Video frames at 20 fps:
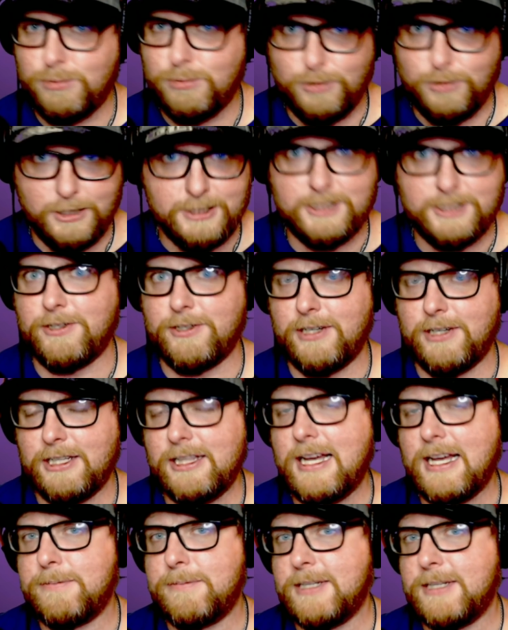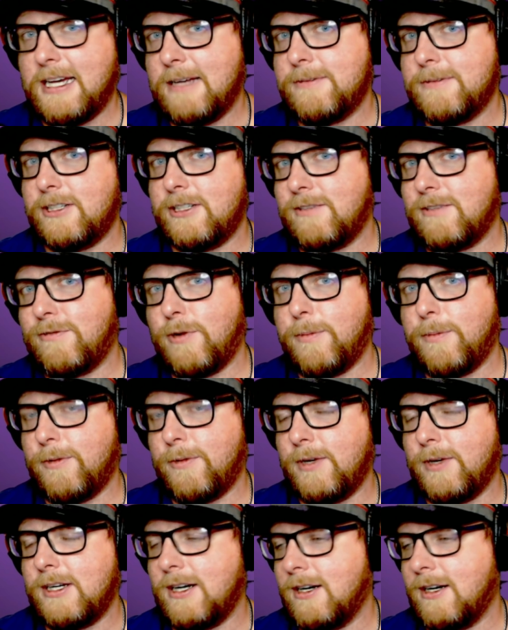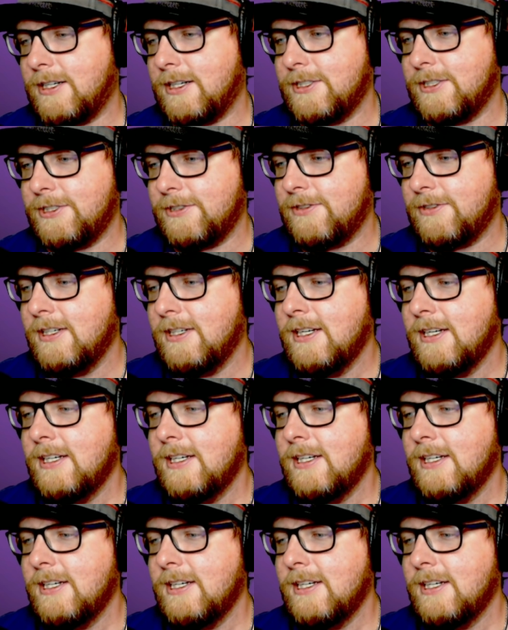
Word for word: blistering lap times that a Formula One car can do.